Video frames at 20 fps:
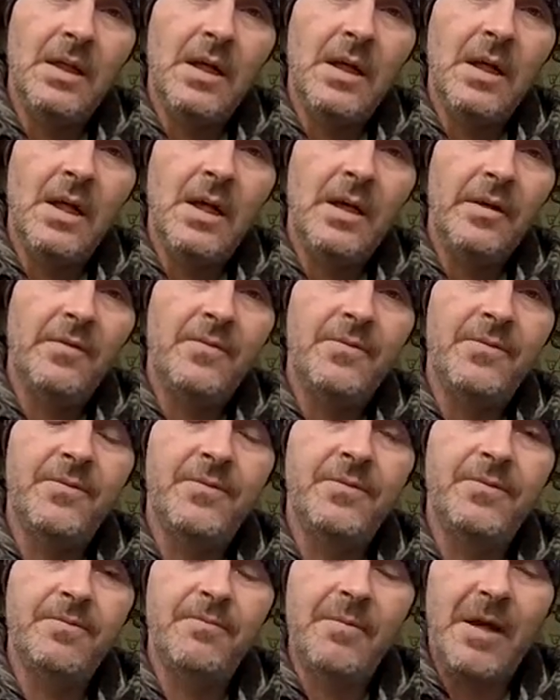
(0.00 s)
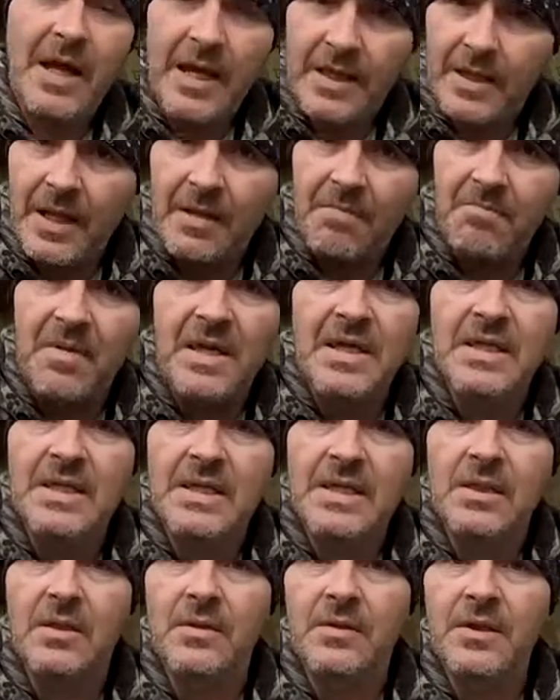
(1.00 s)
I've had that
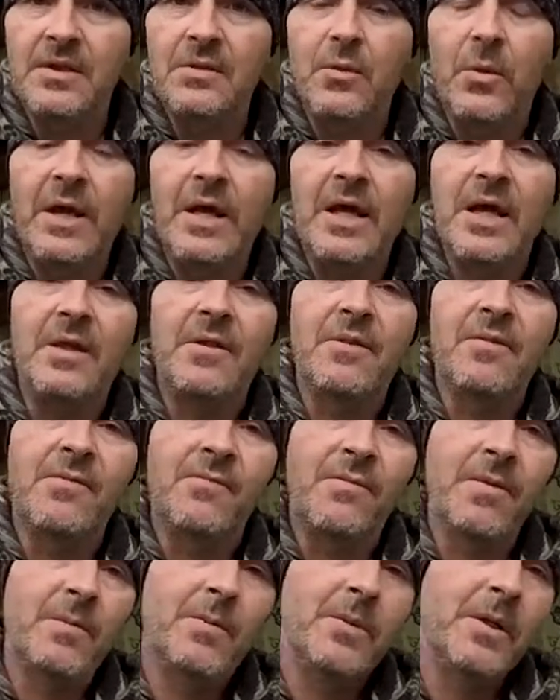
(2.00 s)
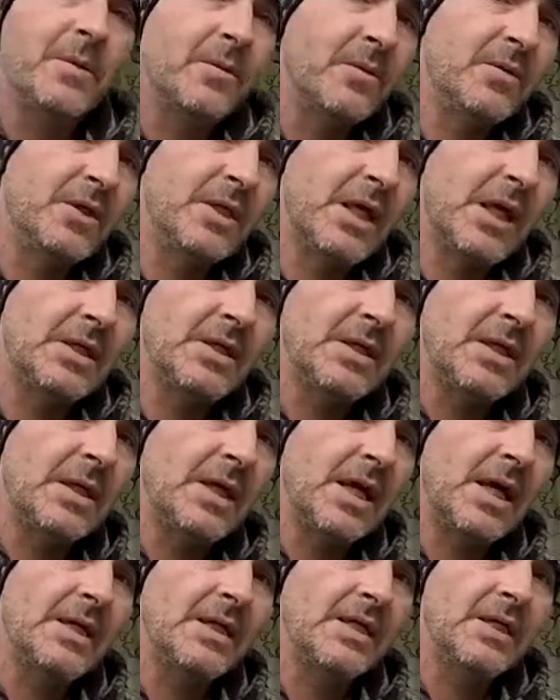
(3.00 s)
meeting on the 28th of February with Jackson
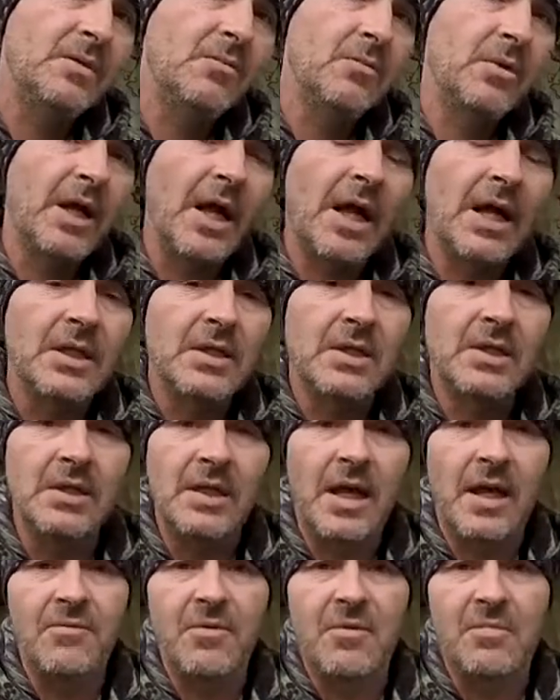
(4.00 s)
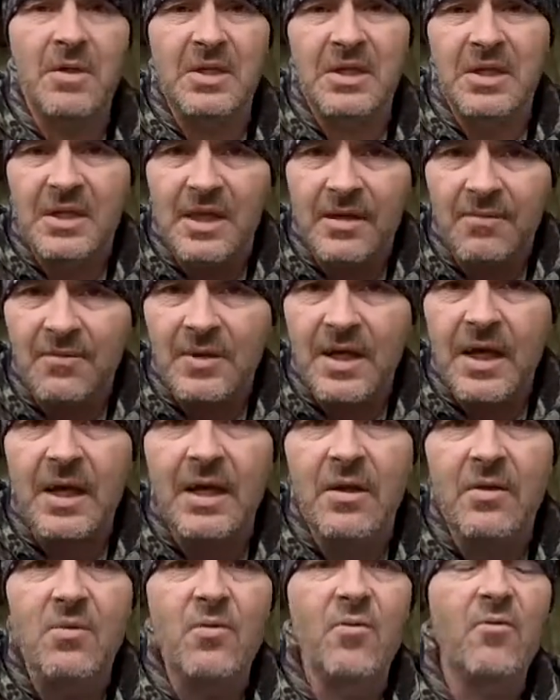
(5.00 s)
Cutting in regards to having my stuff
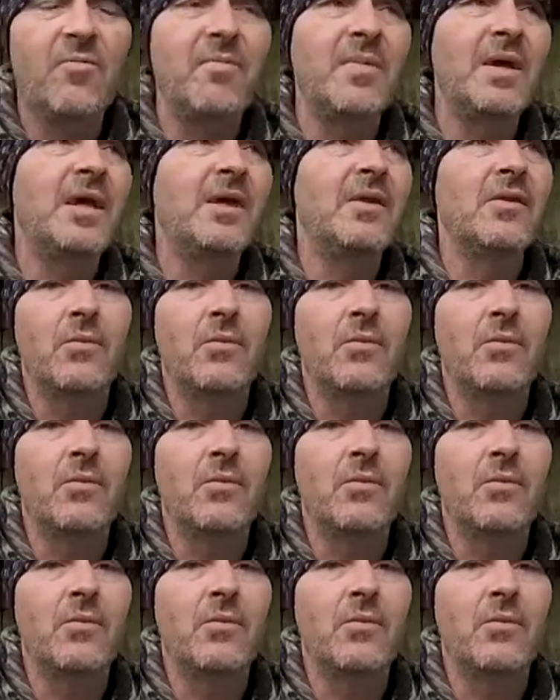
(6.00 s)
taken off me,